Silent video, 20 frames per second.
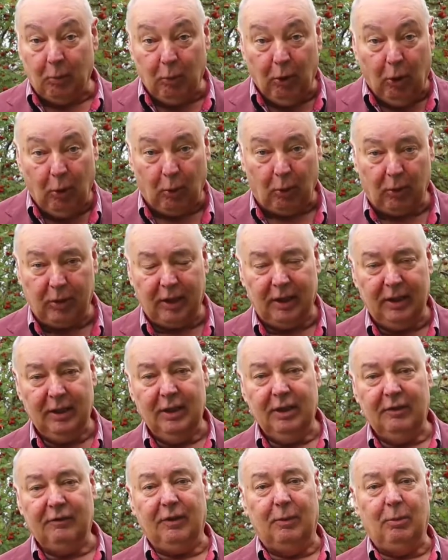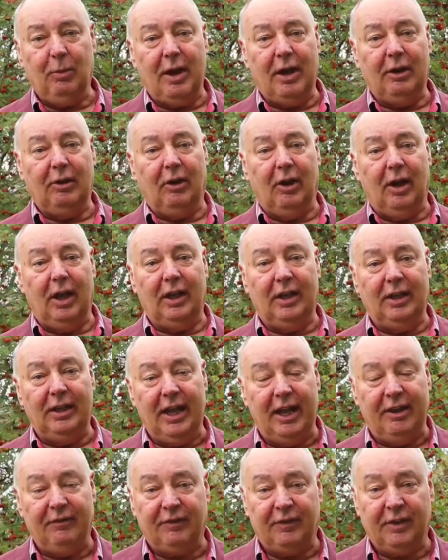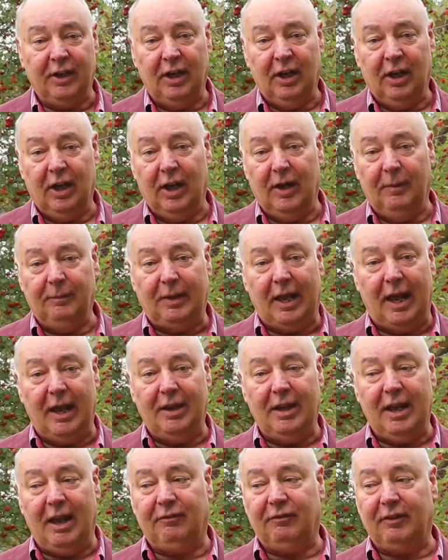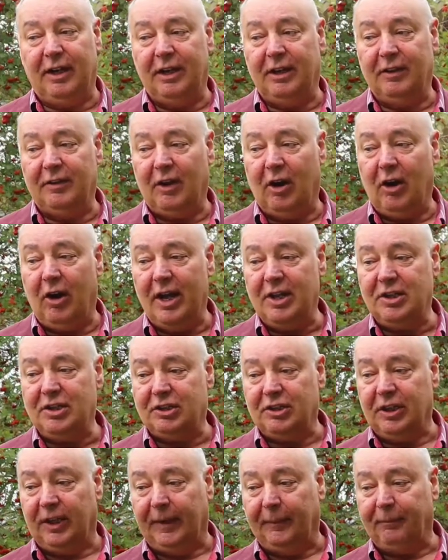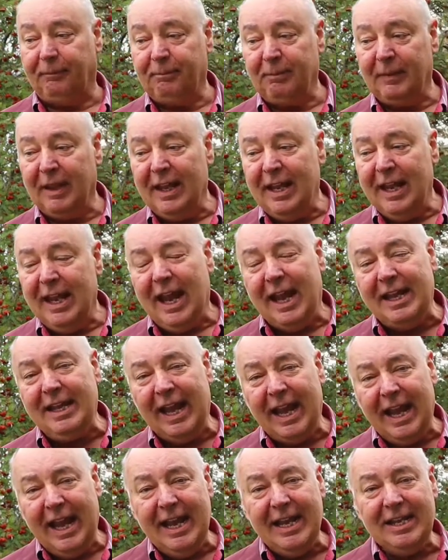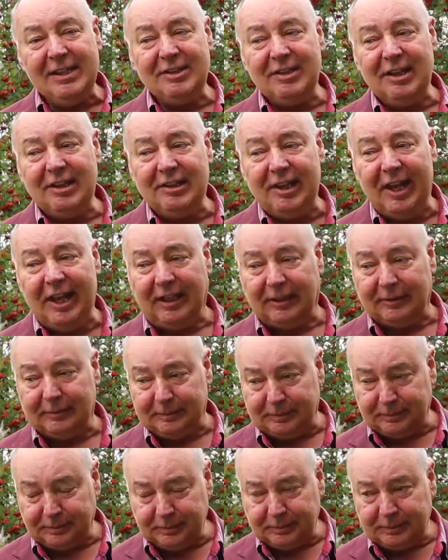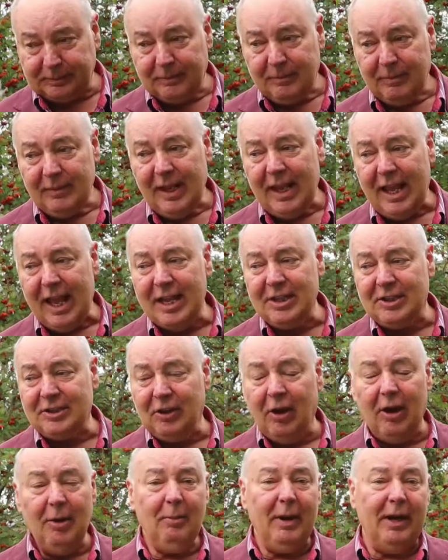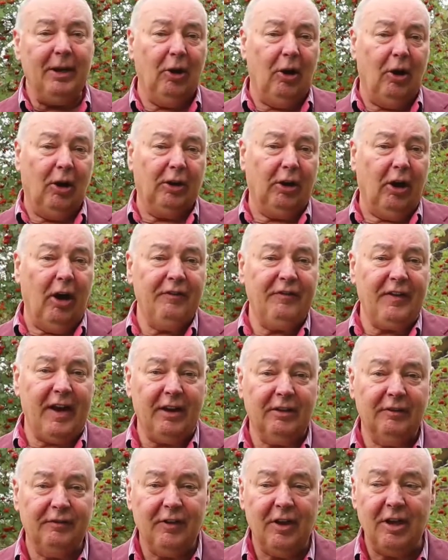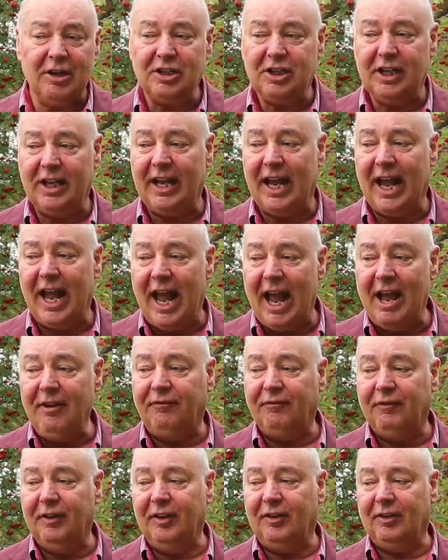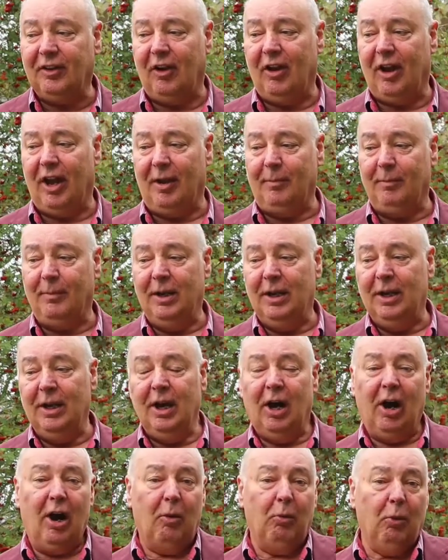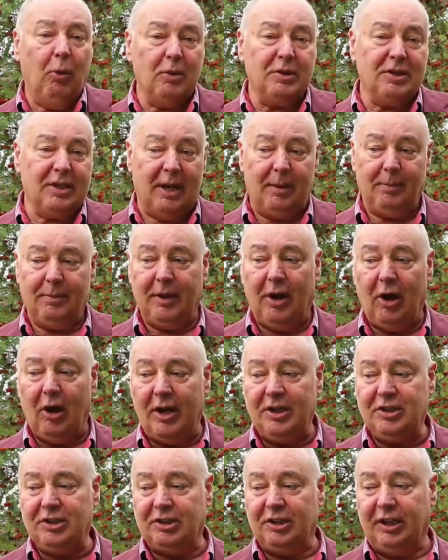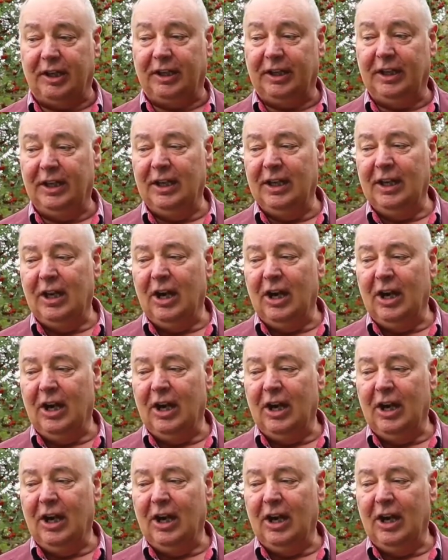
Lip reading: walk from where I lived down the other end of the high street. And yet, here's the thing. As time went on, I found virtually every time I walked up the high street,